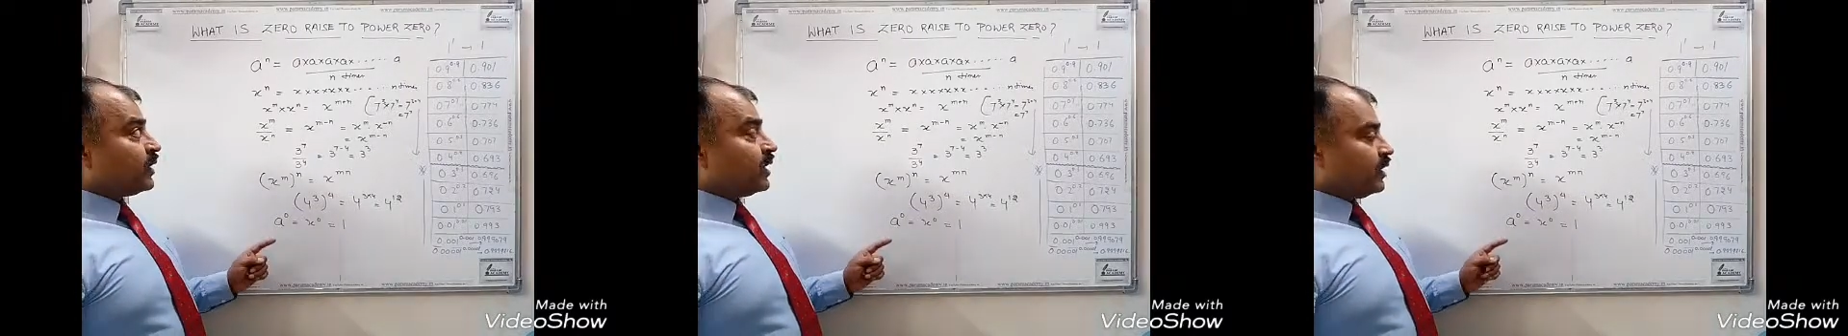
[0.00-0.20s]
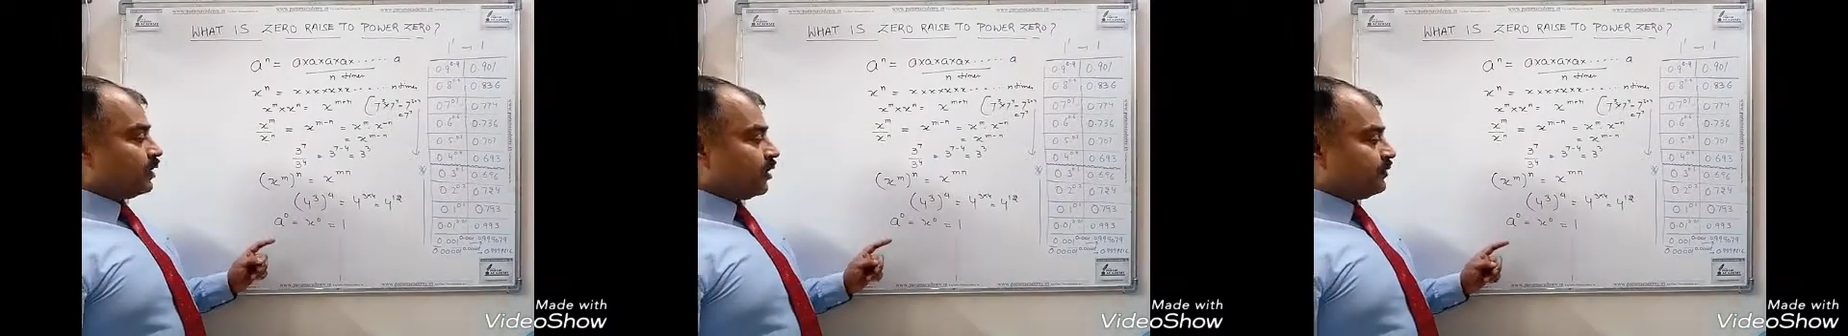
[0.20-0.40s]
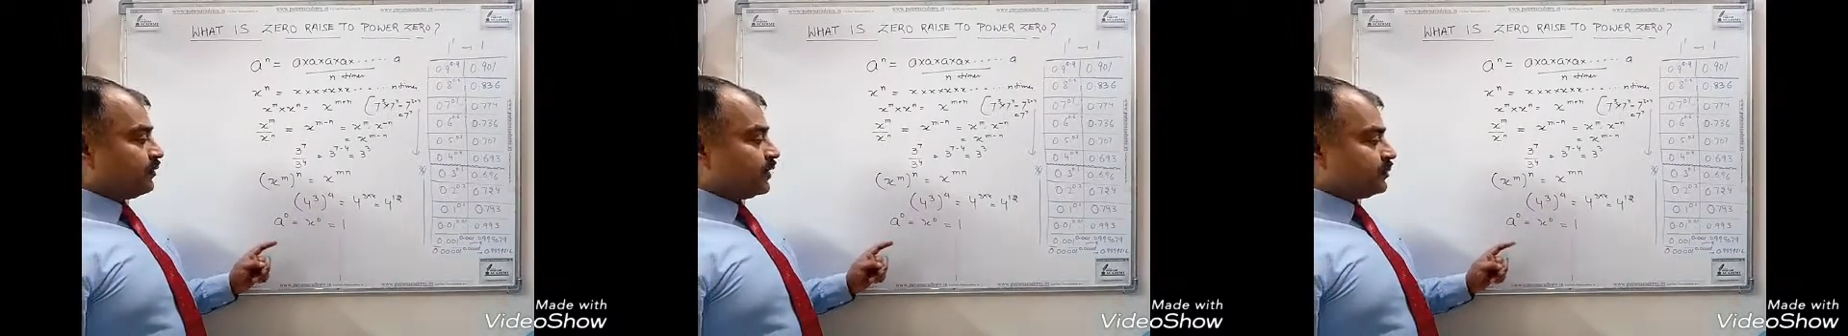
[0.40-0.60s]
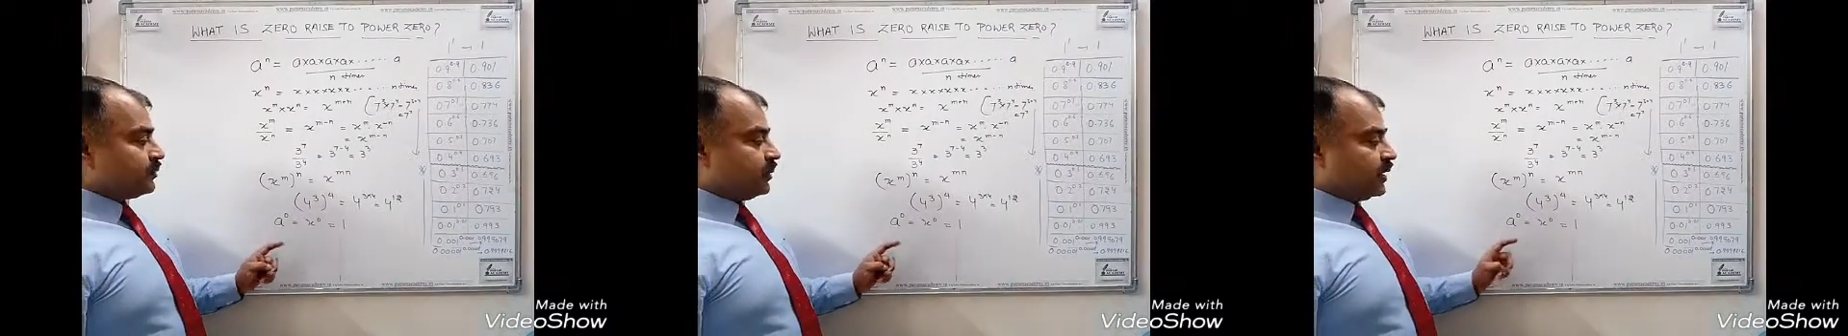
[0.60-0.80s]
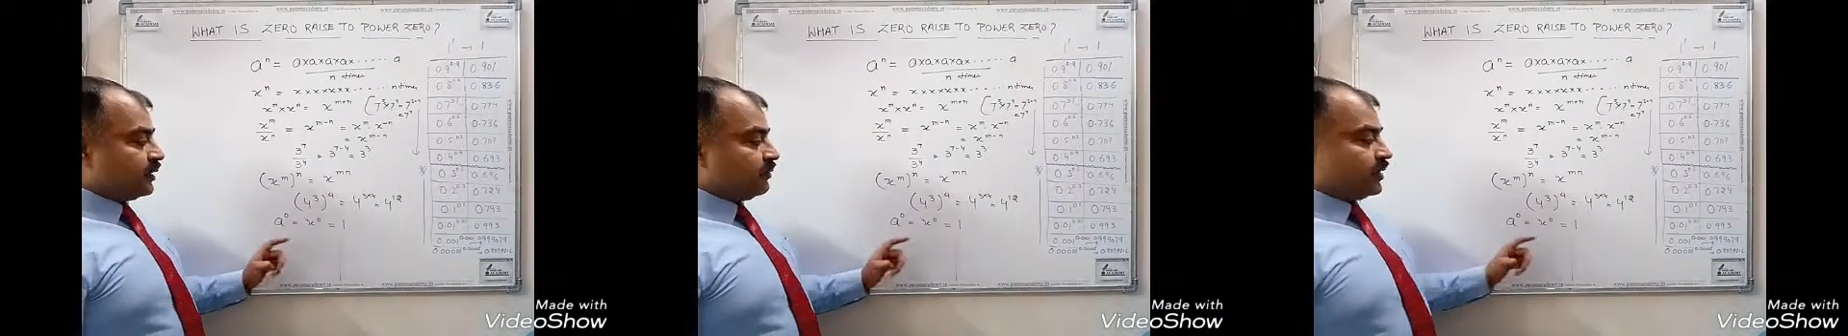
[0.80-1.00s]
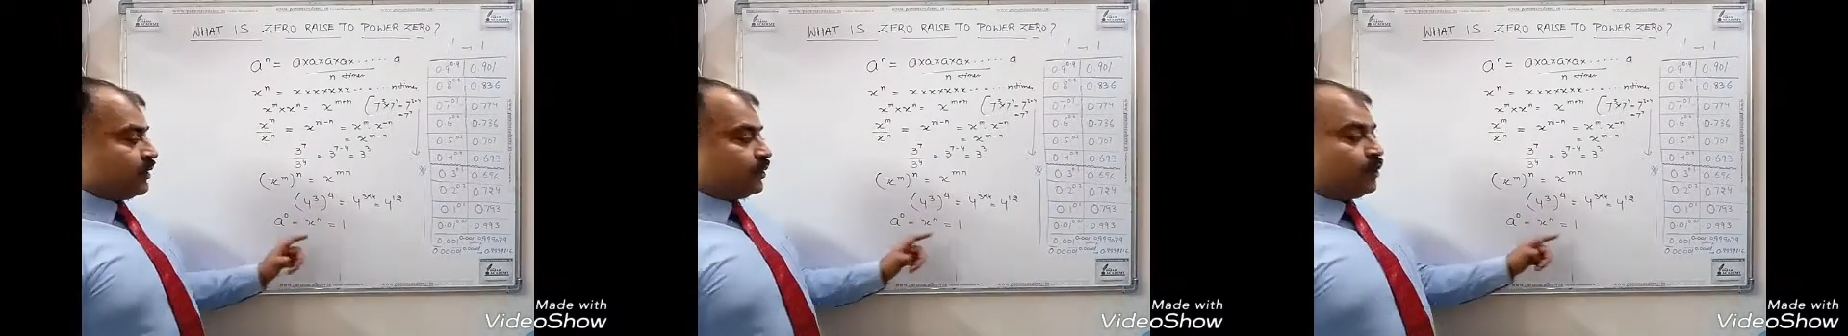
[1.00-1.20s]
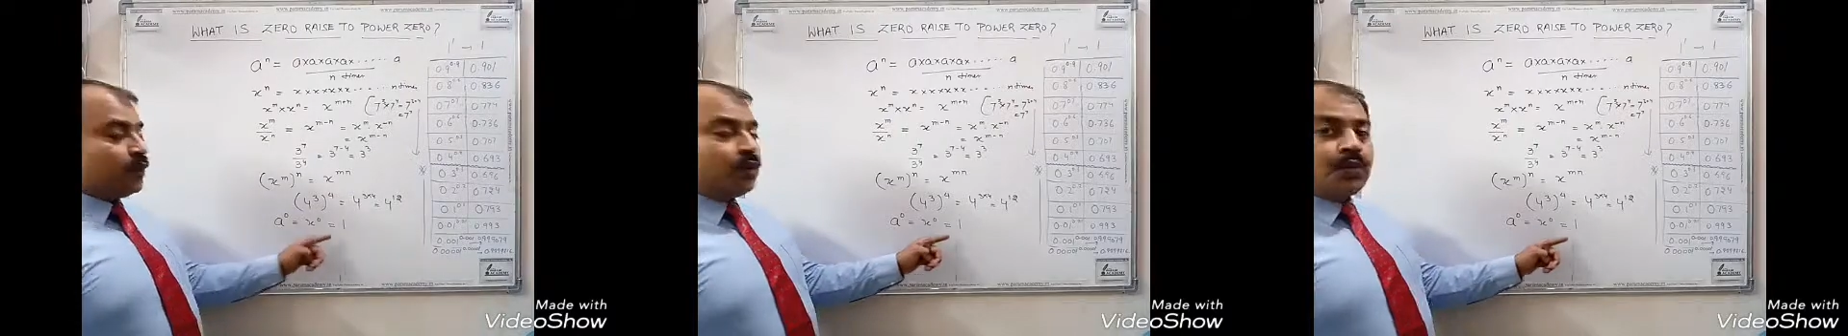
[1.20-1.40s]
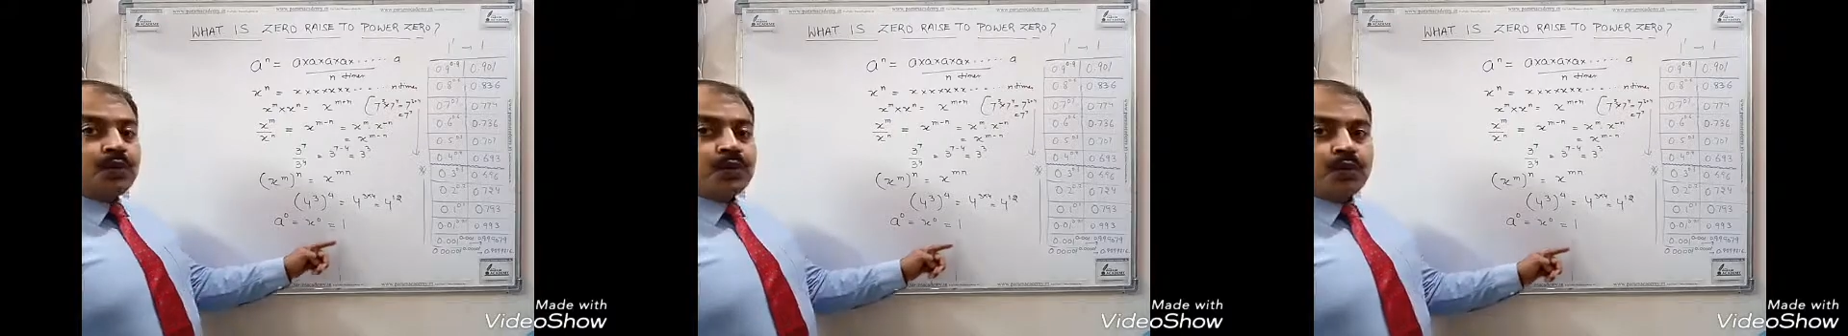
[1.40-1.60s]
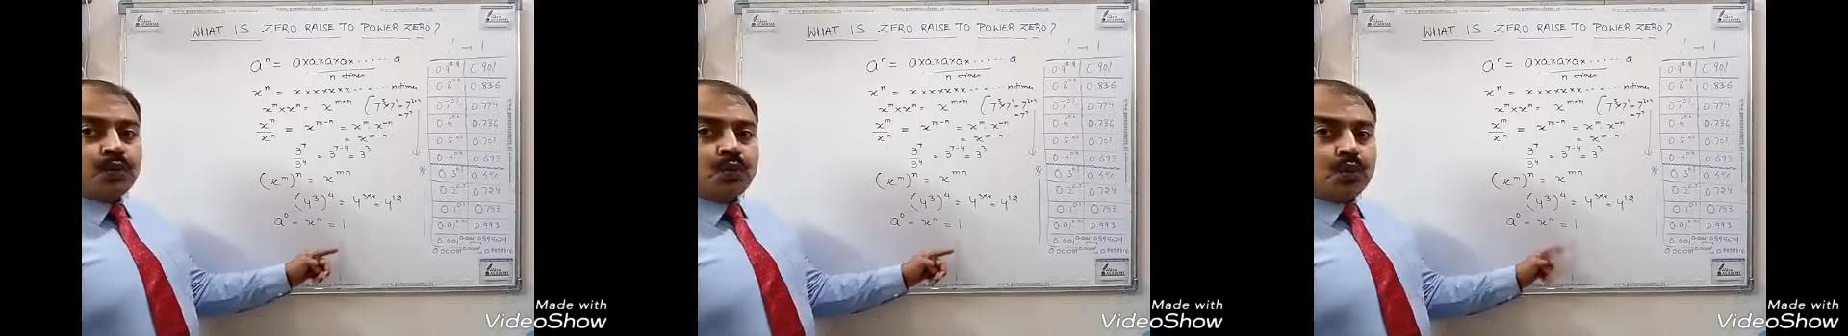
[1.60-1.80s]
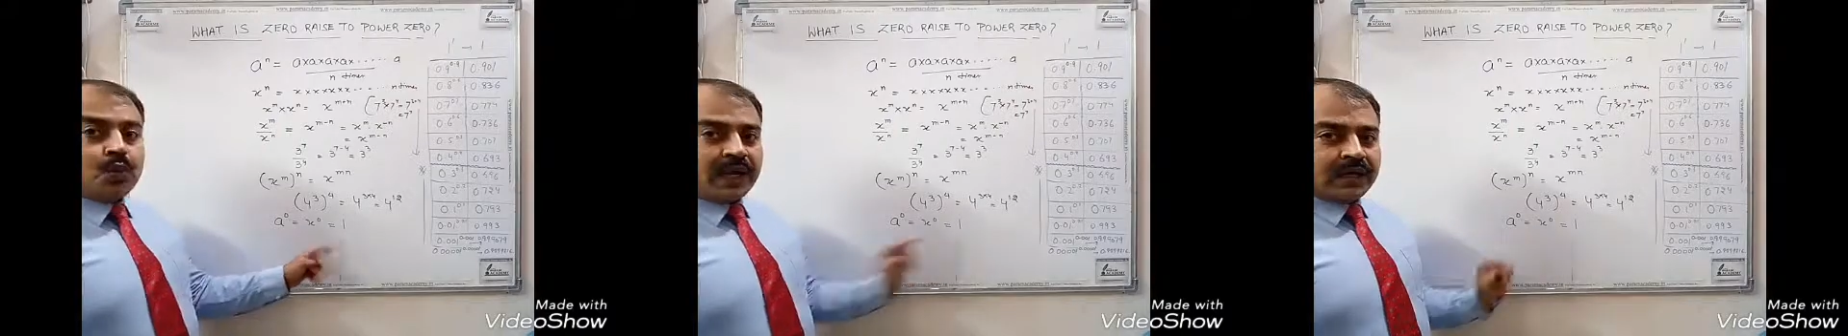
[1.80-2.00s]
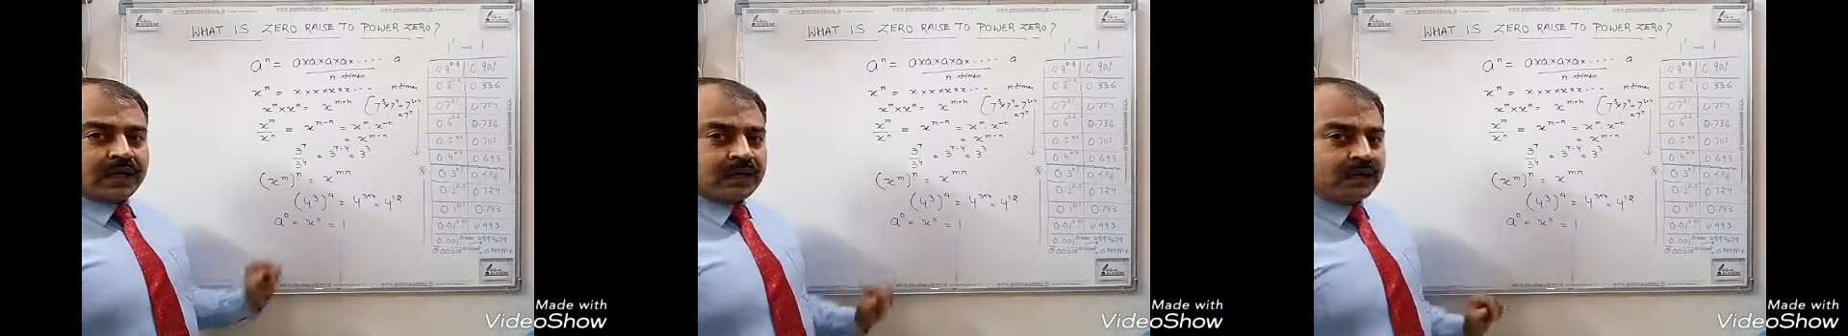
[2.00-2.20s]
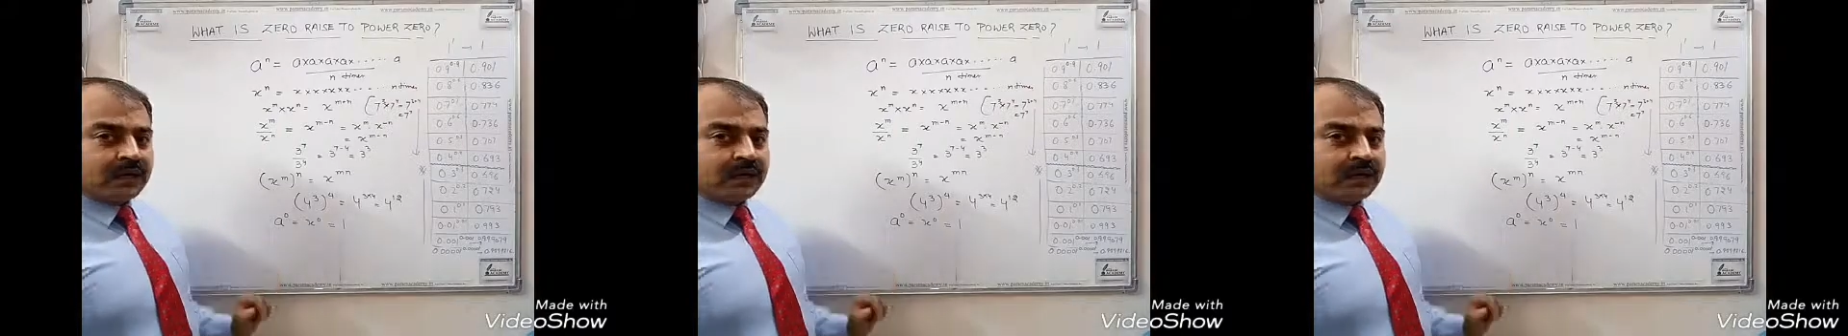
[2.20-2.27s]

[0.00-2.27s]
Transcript: it always be equivalent to 1.